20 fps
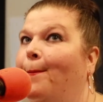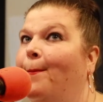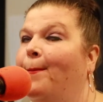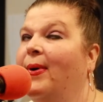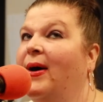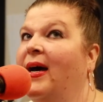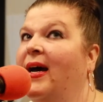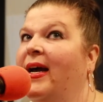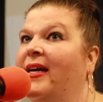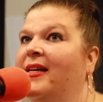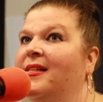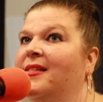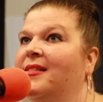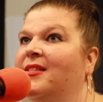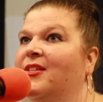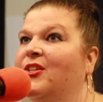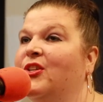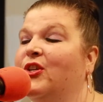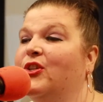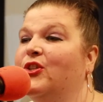
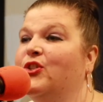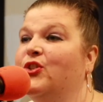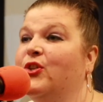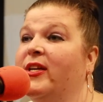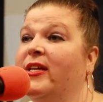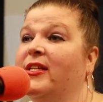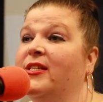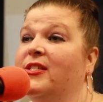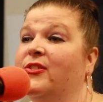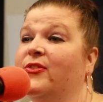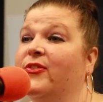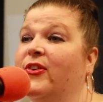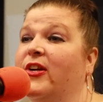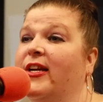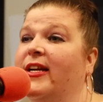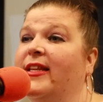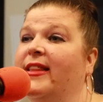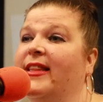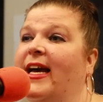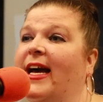But you're
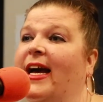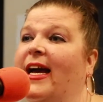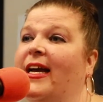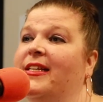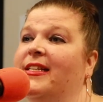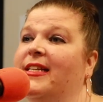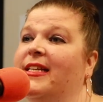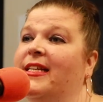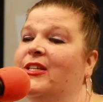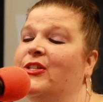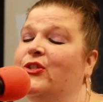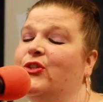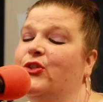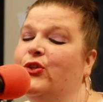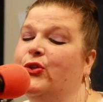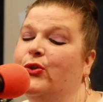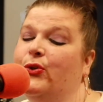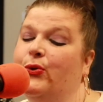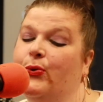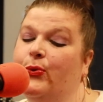transferring that
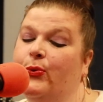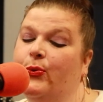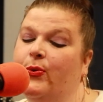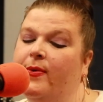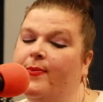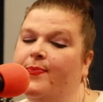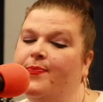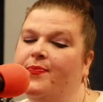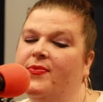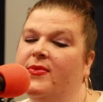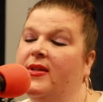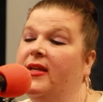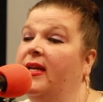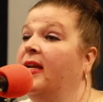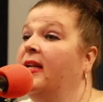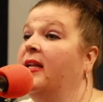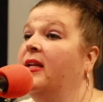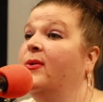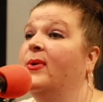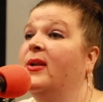into
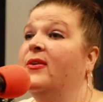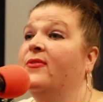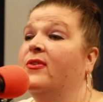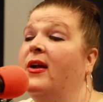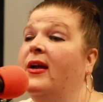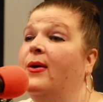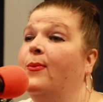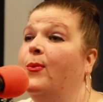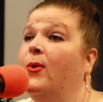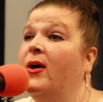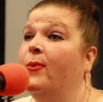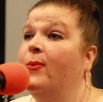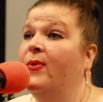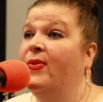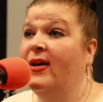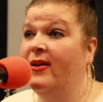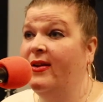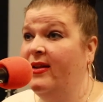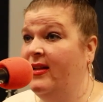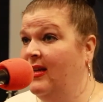eating whatever I want
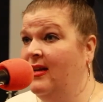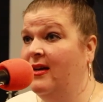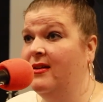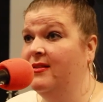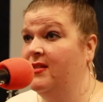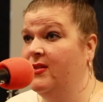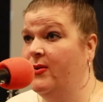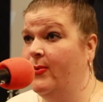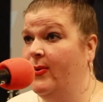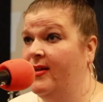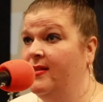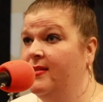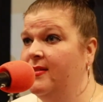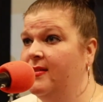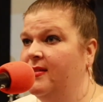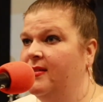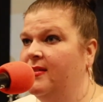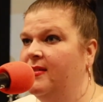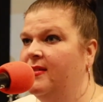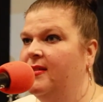without any
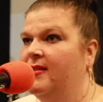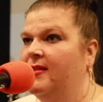consequence.